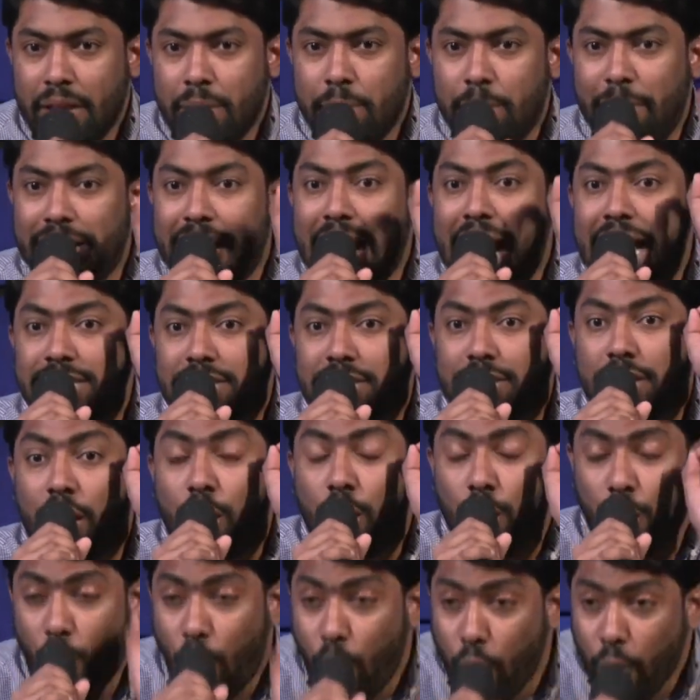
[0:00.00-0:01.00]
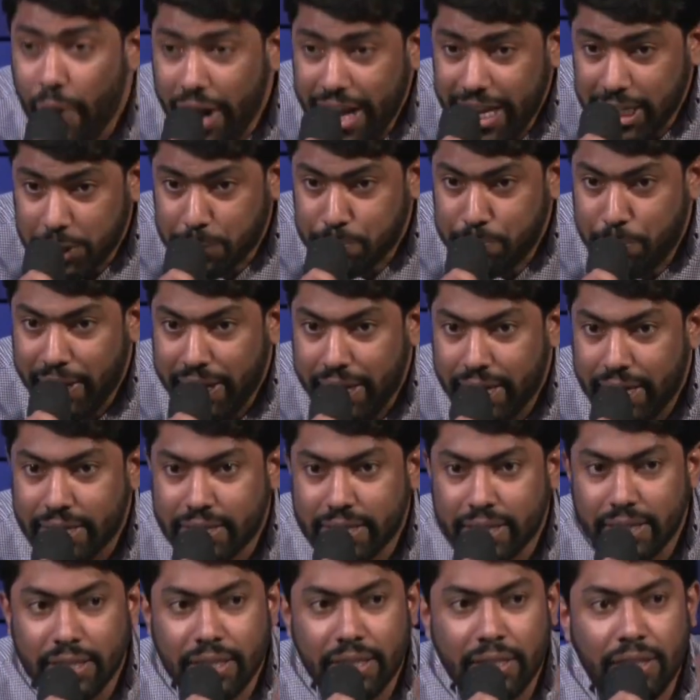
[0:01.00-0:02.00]
but has the Holy
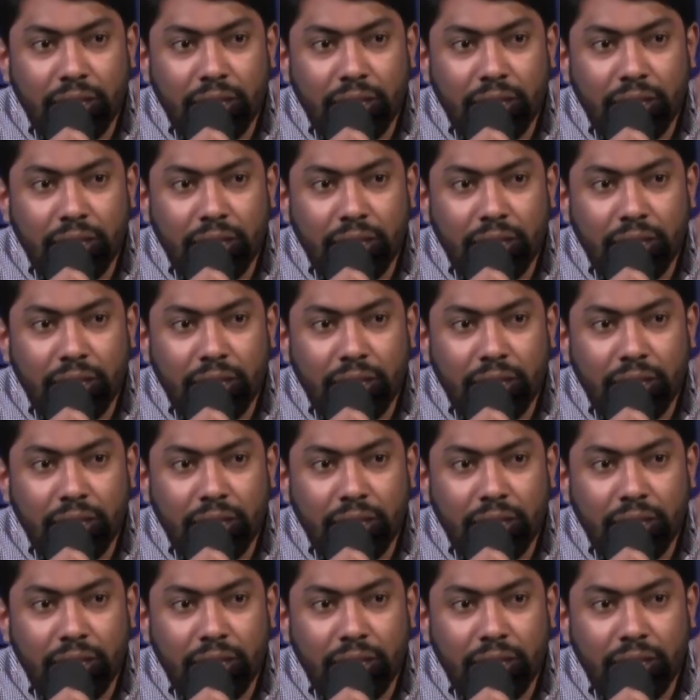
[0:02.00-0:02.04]
Spirit